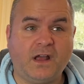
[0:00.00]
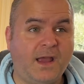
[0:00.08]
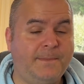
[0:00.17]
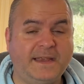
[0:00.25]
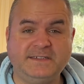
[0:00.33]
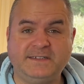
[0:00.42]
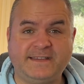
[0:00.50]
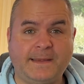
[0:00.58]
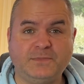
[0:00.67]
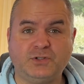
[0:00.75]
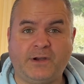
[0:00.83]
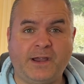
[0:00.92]
I messaged them
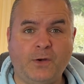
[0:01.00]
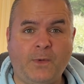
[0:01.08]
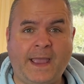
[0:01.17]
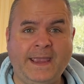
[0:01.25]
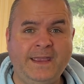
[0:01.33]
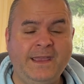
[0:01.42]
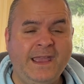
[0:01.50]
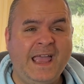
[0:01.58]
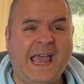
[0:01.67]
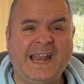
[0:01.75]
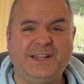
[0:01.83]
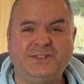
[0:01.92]
straight away
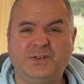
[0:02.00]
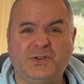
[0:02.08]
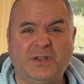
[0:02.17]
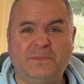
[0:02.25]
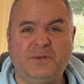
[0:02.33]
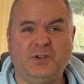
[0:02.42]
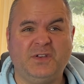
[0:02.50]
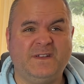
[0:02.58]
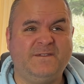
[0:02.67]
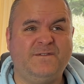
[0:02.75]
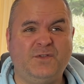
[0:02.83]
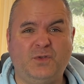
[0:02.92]
and it took them a good
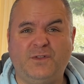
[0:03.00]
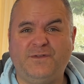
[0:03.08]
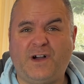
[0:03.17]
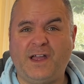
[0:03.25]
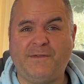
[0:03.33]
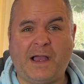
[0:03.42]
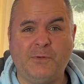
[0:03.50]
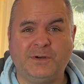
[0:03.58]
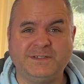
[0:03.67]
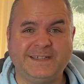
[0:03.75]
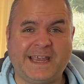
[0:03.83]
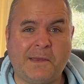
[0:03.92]
4 or 5
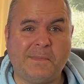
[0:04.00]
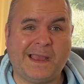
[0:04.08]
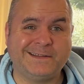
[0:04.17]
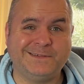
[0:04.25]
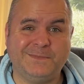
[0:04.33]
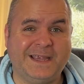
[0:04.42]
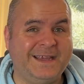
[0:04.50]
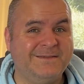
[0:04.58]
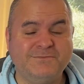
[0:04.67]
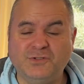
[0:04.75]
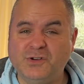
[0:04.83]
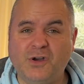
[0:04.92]
hours to get back to me.
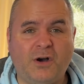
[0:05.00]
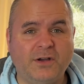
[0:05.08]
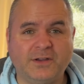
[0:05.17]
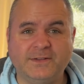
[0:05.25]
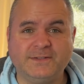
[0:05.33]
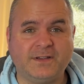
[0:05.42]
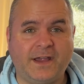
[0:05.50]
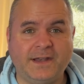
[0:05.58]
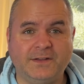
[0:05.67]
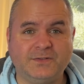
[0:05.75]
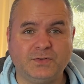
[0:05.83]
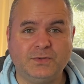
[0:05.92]
Not a good sign
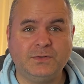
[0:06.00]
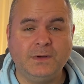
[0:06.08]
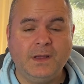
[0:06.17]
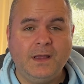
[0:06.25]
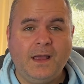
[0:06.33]
at all.